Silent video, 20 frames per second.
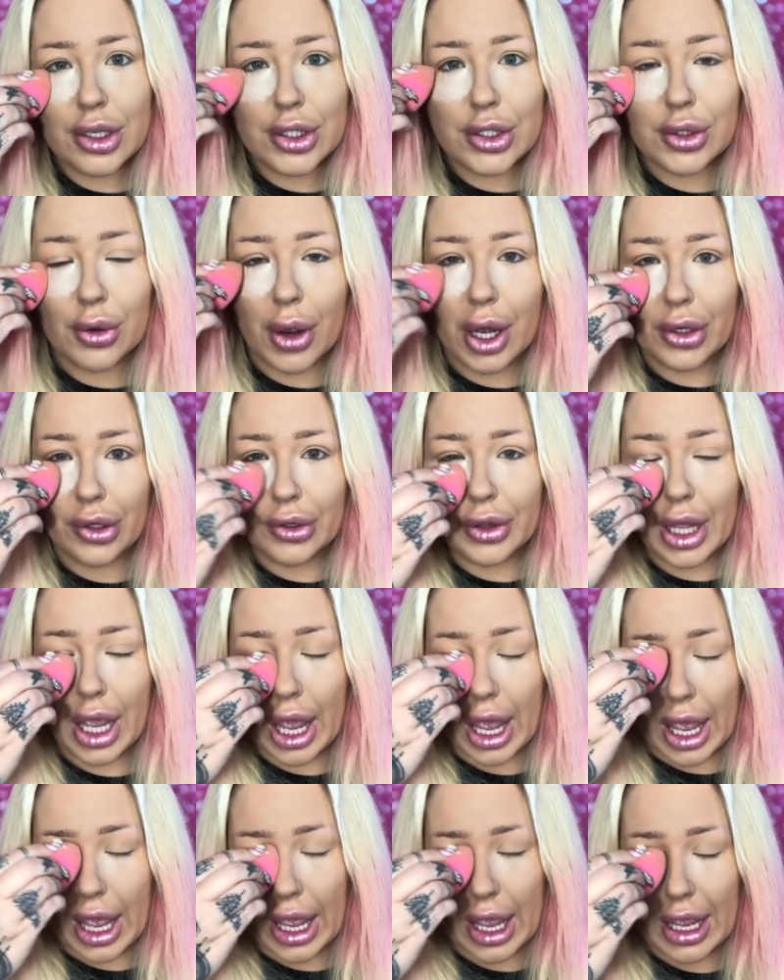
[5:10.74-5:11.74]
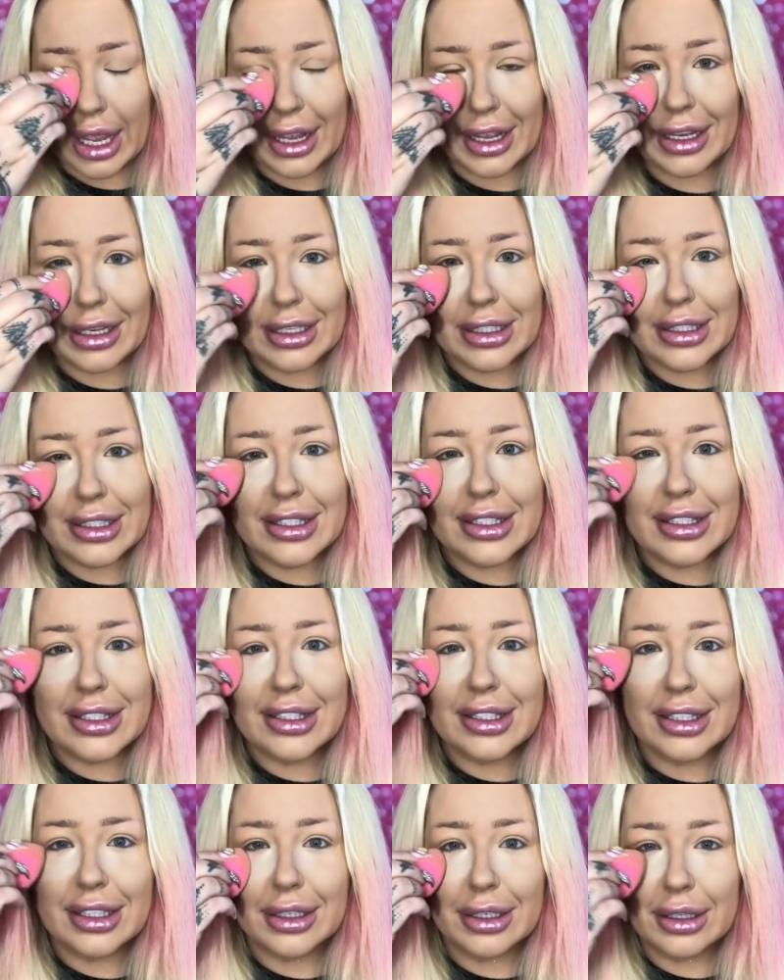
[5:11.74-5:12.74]
So under the
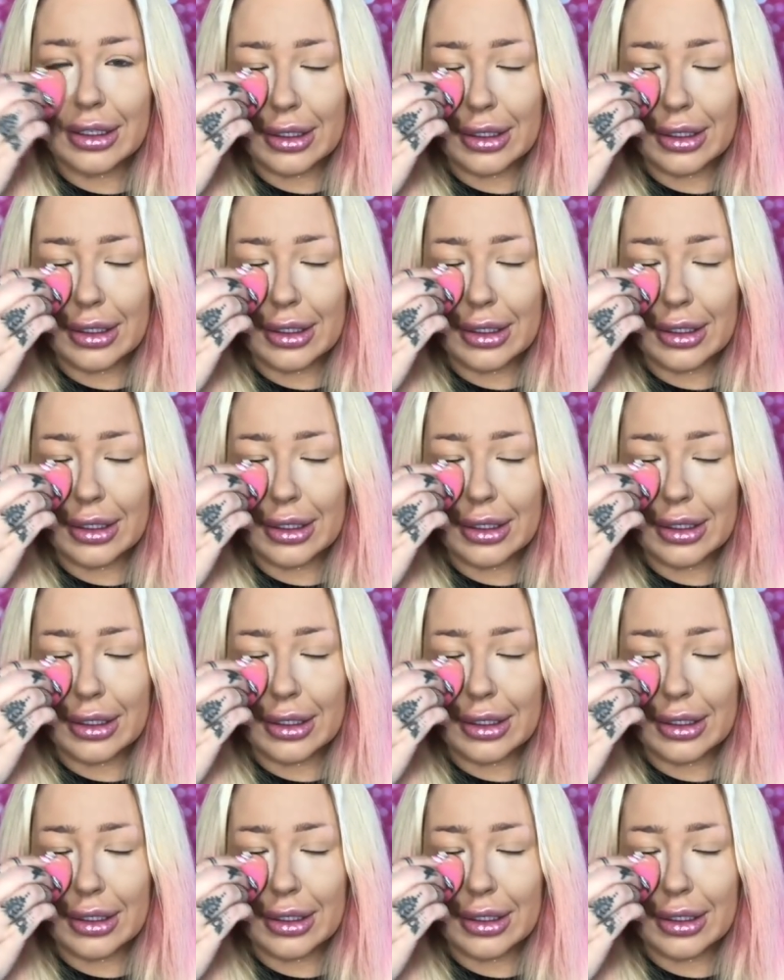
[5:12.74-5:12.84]
eyes,